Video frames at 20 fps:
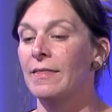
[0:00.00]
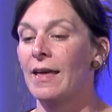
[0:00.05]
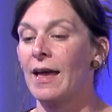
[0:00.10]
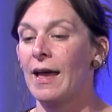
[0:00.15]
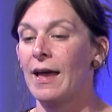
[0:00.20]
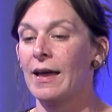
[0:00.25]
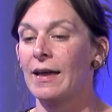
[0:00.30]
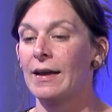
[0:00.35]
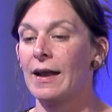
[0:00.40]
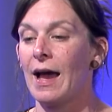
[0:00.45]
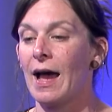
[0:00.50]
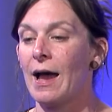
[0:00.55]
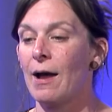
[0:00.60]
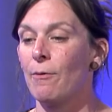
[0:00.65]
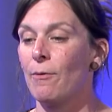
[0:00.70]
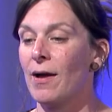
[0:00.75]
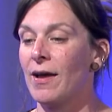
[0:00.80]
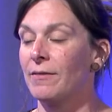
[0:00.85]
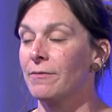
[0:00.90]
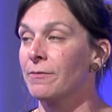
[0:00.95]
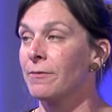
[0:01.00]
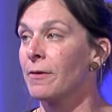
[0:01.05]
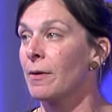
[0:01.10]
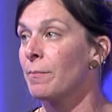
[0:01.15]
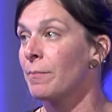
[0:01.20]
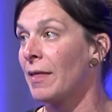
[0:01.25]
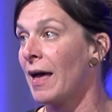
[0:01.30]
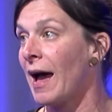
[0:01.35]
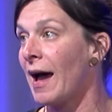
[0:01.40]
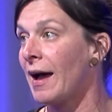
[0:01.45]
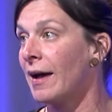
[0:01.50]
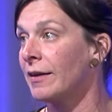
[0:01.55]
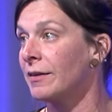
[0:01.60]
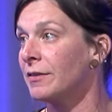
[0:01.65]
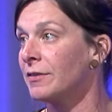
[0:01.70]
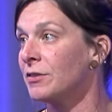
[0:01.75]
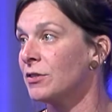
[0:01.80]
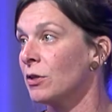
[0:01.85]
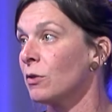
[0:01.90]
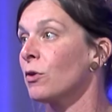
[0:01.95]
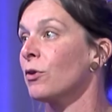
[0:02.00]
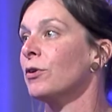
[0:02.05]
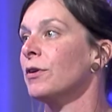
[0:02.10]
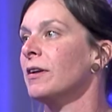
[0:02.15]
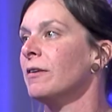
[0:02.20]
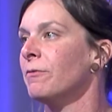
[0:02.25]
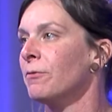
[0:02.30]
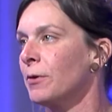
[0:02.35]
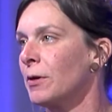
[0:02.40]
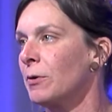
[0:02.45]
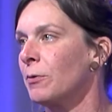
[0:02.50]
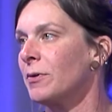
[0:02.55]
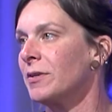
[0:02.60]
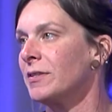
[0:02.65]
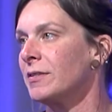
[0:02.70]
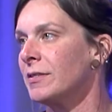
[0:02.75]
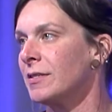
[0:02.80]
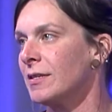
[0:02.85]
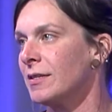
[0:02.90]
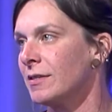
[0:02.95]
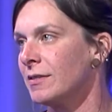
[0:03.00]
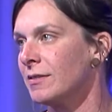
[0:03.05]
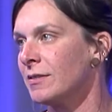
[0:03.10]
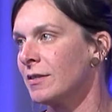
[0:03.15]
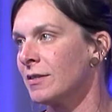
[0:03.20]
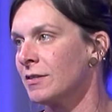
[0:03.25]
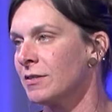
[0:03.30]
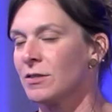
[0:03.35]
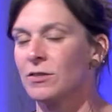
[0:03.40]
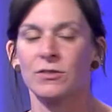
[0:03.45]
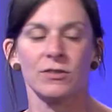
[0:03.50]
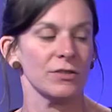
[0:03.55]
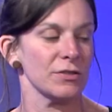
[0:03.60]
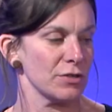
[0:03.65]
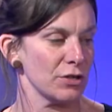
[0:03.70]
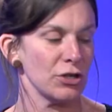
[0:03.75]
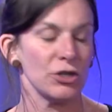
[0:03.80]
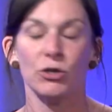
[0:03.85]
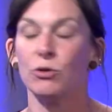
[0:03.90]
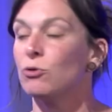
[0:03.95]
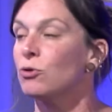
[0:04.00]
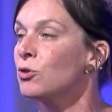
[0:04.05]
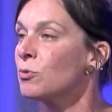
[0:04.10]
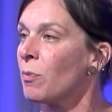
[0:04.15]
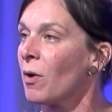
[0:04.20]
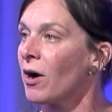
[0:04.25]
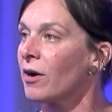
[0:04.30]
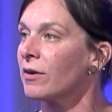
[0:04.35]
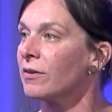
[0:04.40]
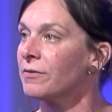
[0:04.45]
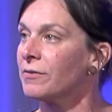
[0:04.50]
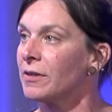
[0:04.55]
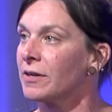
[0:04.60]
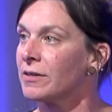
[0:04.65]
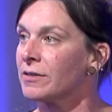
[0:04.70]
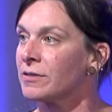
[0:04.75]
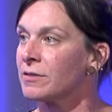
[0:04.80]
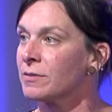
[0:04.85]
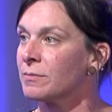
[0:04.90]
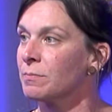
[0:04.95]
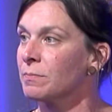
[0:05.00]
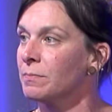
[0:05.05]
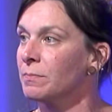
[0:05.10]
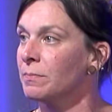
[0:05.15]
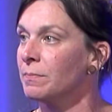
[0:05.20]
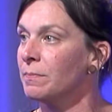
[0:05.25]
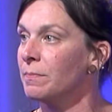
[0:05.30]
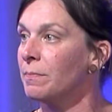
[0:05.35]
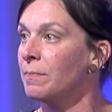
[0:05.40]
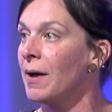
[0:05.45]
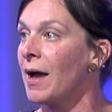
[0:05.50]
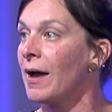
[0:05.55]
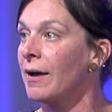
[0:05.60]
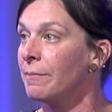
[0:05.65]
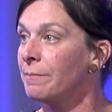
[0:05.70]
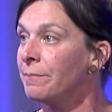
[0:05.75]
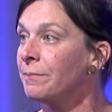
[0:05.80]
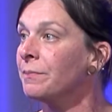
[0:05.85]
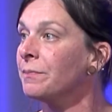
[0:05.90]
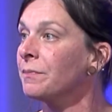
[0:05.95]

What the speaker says: then I went from that to learning frequencies, because this is a huge part of this bed.